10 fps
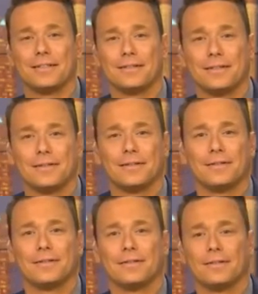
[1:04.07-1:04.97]

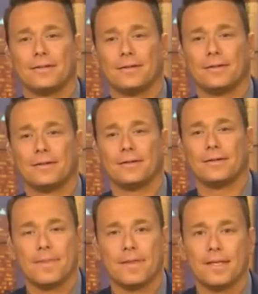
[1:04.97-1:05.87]

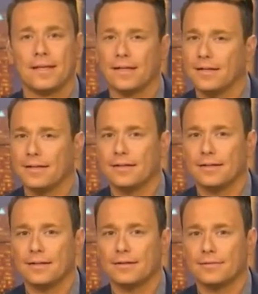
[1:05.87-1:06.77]

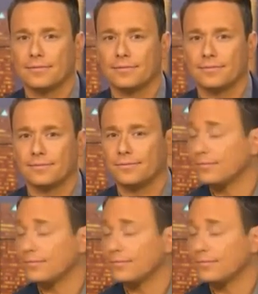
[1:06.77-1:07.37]
The person shown says nothing.